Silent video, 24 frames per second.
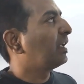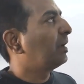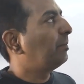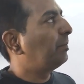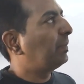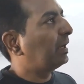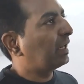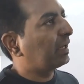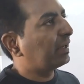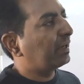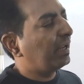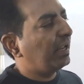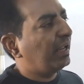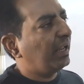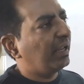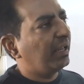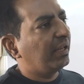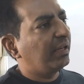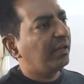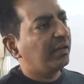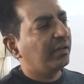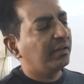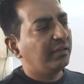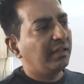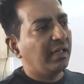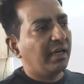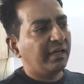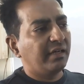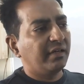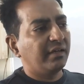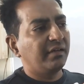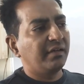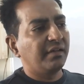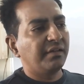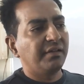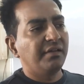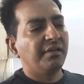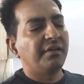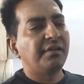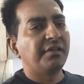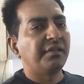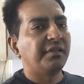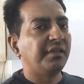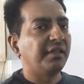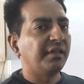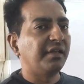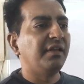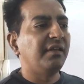But again, that doesn't
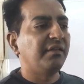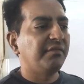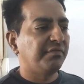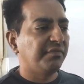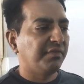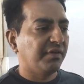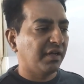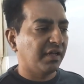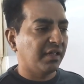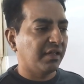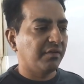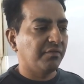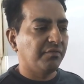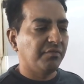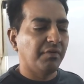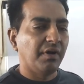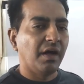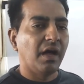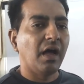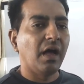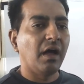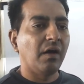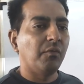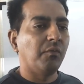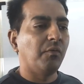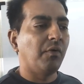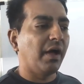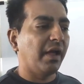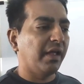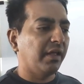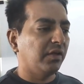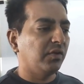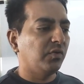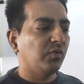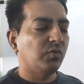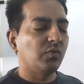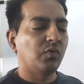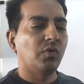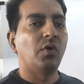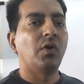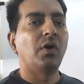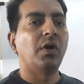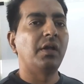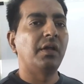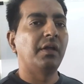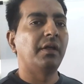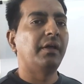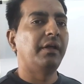signify why you
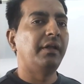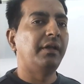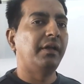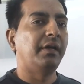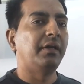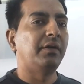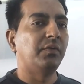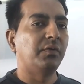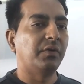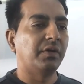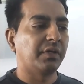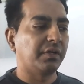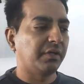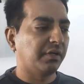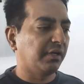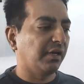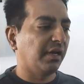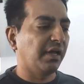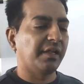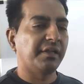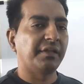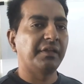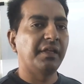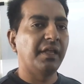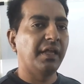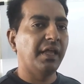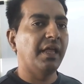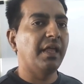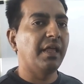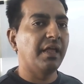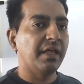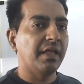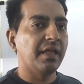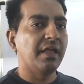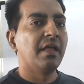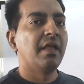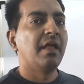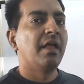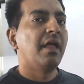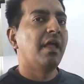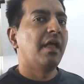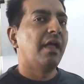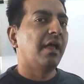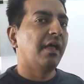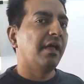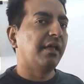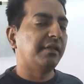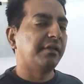call a network class A
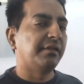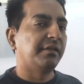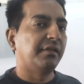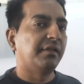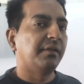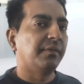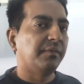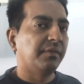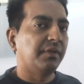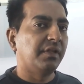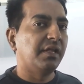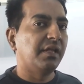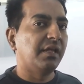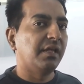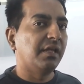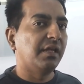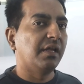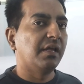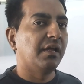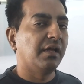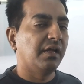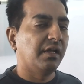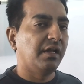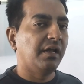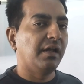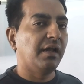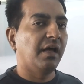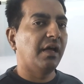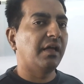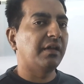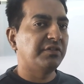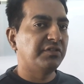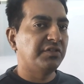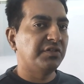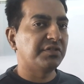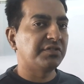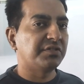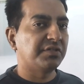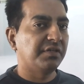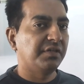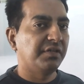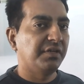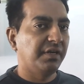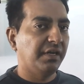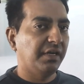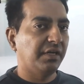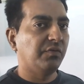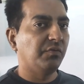as the largest
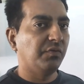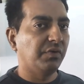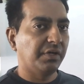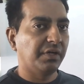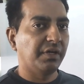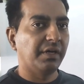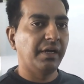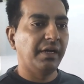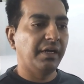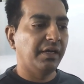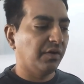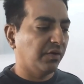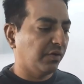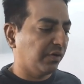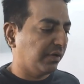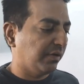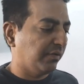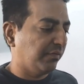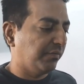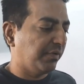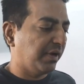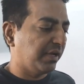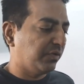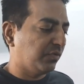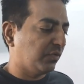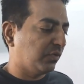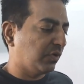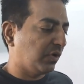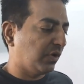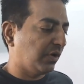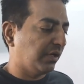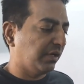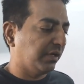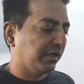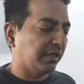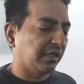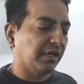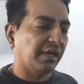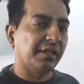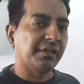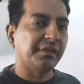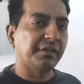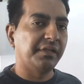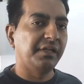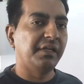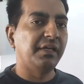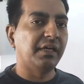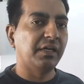network, right? Or why you call a
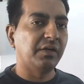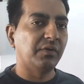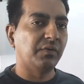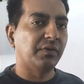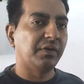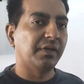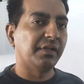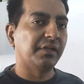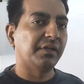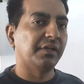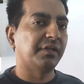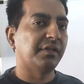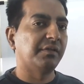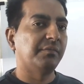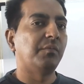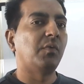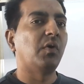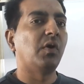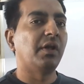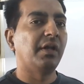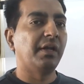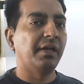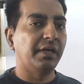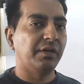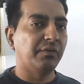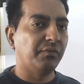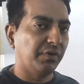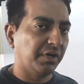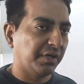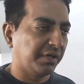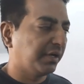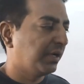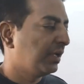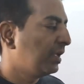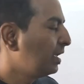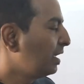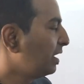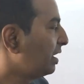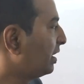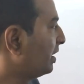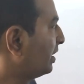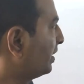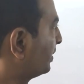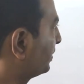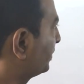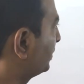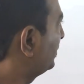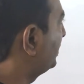class C network as a small network.
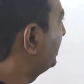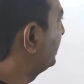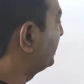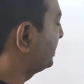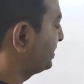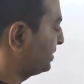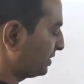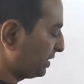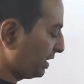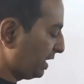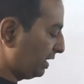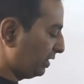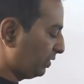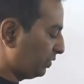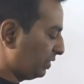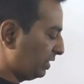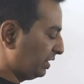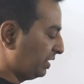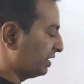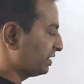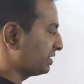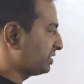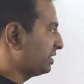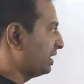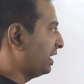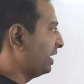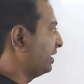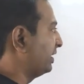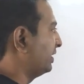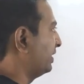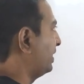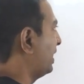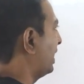So let's try to understand